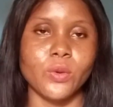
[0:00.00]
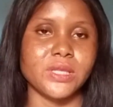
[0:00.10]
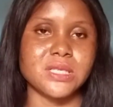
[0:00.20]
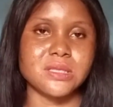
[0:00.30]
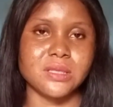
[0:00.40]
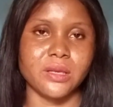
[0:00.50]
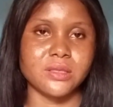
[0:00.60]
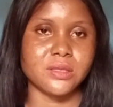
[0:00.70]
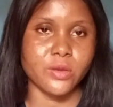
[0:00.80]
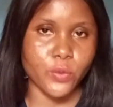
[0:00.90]
When they see
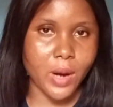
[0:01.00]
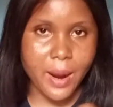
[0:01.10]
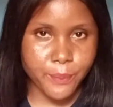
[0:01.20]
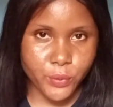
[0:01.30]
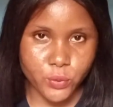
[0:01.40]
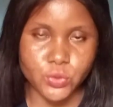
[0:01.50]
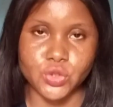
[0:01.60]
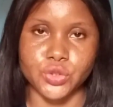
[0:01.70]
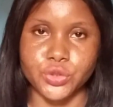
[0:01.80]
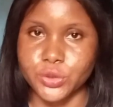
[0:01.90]
it, they will
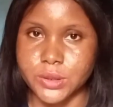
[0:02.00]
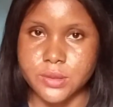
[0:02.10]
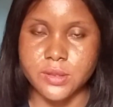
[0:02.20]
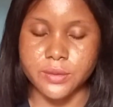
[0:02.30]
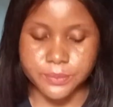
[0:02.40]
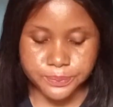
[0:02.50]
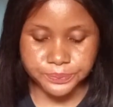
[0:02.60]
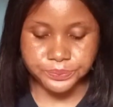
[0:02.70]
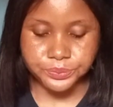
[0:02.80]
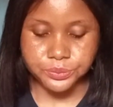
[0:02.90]
approach you. Do you understand?
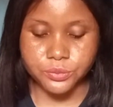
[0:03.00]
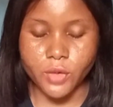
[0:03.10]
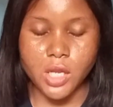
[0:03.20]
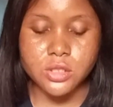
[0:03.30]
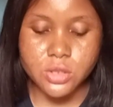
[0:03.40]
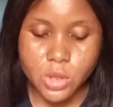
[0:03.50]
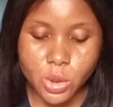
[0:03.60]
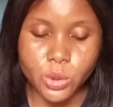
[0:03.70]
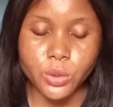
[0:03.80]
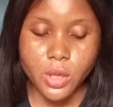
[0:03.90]

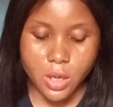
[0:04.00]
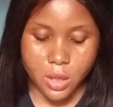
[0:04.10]
So